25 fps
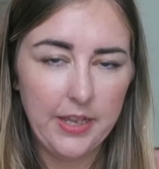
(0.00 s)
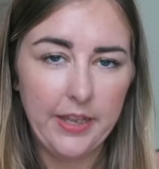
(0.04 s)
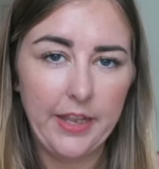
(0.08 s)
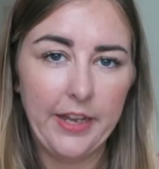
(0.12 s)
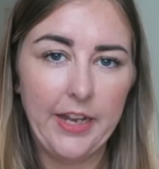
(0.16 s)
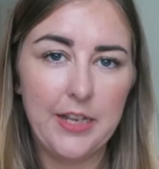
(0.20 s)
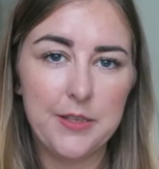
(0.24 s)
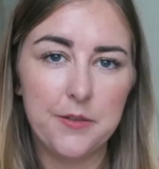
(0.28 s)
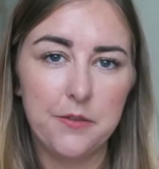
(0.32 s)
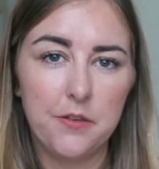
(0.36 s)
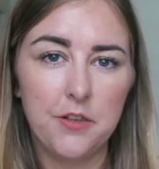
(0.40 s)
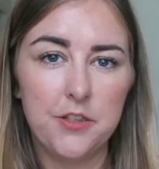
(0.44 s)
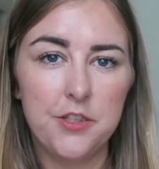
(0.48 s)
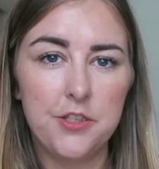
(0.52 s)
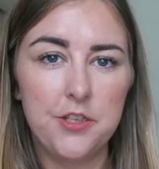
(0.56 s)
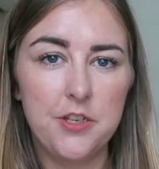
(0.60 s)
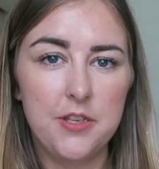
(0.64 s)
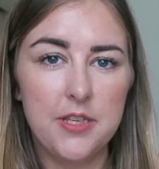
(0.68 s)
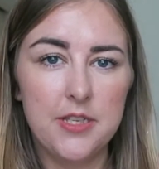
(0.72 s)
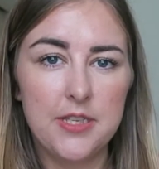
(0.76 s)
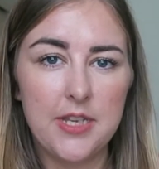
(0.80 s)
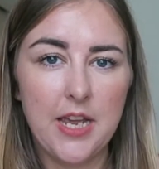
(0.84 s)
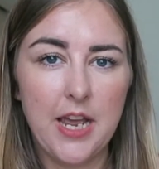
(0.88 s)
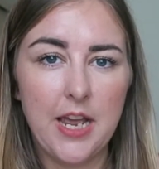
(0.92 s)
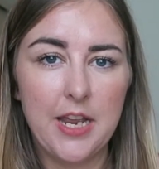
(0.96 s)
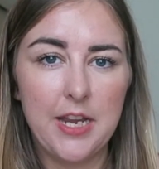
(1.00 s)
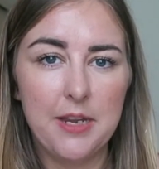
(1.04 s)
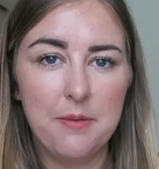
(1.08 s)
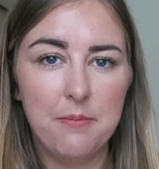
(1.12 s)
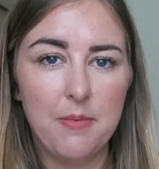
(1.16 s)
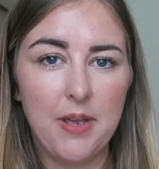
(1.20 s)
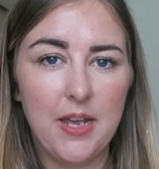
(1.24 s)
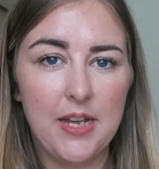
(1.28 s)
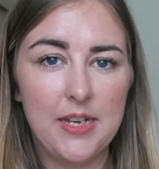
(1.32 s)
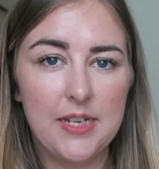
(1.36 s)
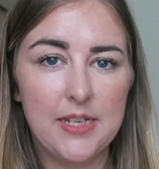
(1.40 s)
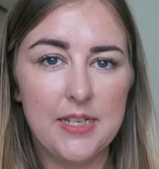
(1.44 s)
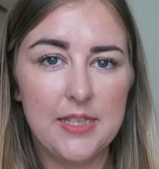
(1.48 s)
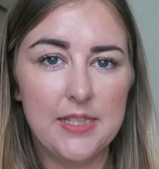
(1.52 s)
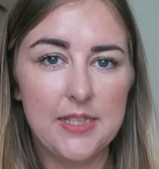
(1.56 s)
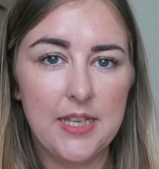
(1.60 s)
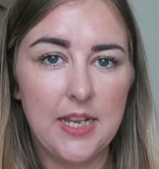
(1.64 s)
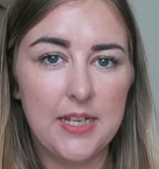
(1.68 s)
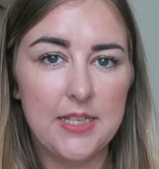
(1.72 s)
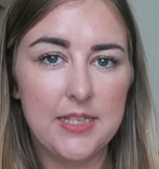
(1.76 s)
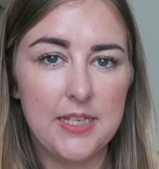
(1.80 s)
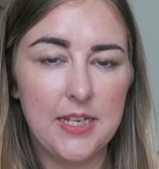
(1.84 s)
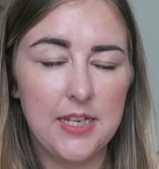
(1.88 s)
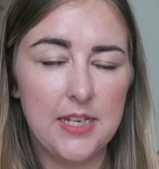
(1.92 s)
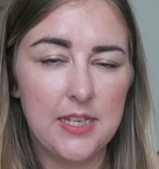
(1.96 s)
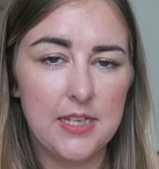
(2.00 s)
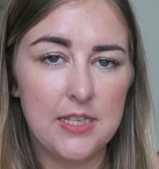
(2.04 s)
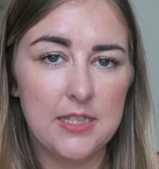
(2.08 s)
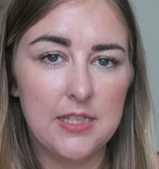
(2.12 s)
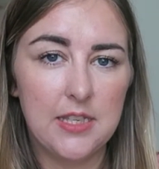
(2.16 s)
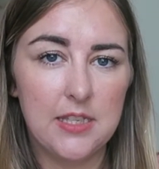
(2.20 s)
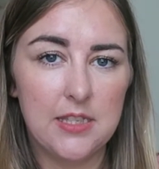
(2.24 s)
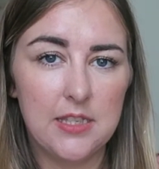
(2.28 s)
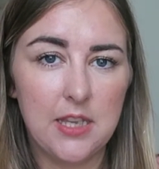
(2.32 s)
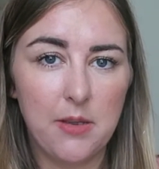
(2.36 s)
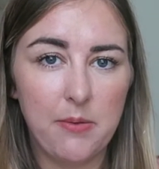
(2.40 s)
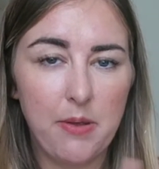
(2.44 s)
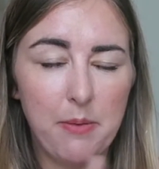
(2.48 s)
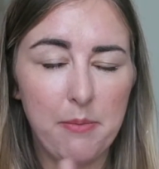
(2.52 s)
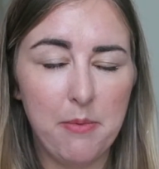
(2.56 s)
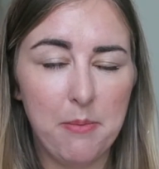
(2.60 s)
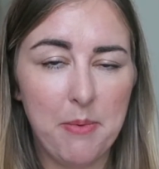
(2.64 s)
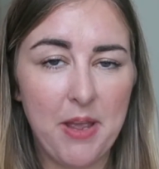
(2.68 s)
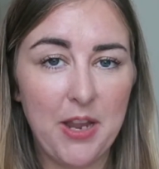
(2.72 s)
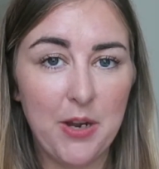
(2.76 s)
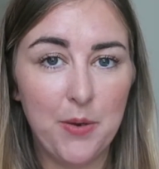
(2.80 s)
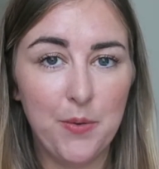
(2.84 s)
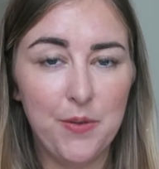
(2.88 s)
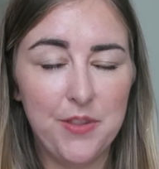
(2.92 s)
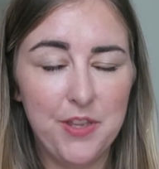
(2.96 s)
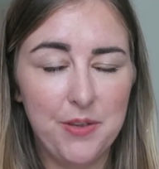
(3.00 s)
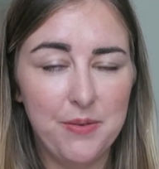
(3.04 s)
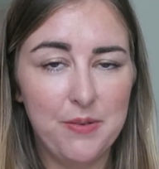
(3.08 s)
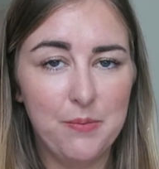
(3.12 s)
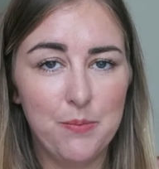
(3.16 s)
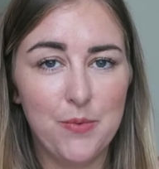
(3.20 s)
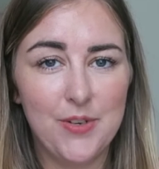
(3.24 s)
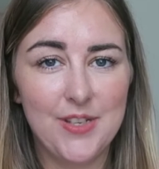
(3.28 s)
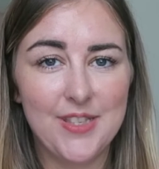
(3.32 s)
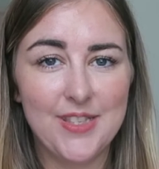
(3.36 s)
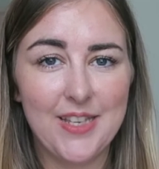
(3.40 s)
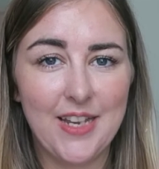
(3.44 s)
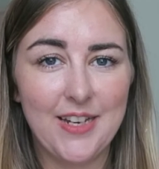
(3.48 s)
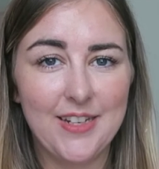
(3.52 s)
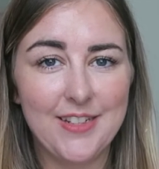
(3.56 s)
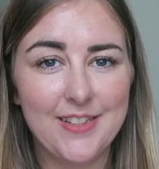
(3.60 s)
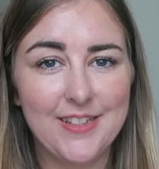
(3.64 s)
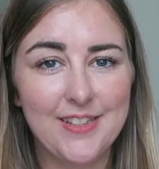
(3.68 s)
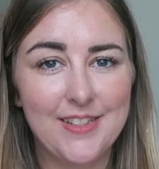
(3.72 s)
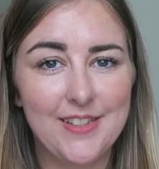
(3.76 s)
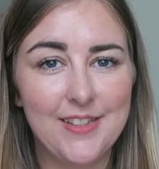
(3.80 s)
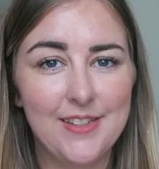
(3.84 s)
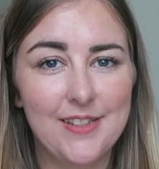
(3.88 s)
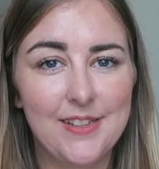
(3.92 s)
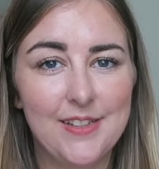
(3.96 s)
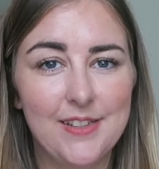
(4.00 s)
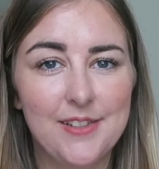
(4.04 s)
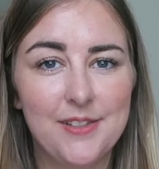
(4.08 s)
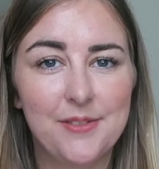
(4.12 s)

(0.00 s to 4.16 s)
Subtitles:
Okay, so I've got to do the time and settings, so I'll be back with you 1 second.